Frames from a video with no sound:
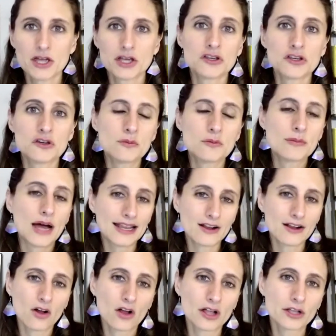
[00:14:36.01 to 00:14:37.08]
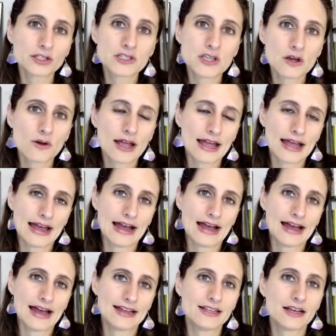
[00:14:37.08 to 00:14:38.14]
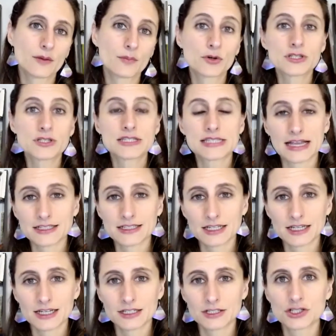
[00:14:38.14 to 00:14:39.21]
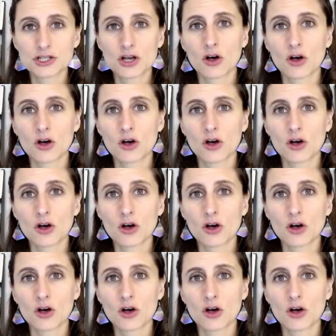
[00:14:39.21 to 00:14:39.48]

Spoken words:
You might also add a percentage